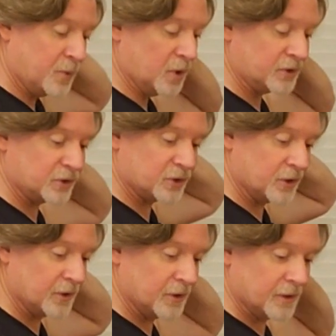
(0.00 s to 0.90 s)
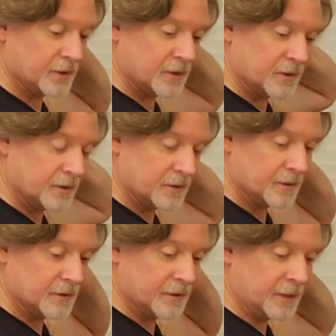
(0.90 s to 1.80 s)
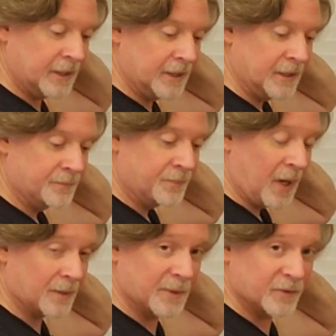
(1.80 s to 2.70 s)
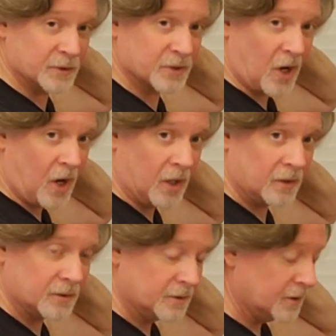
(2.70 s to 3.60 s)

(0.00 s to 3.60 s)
push the bottom of your skull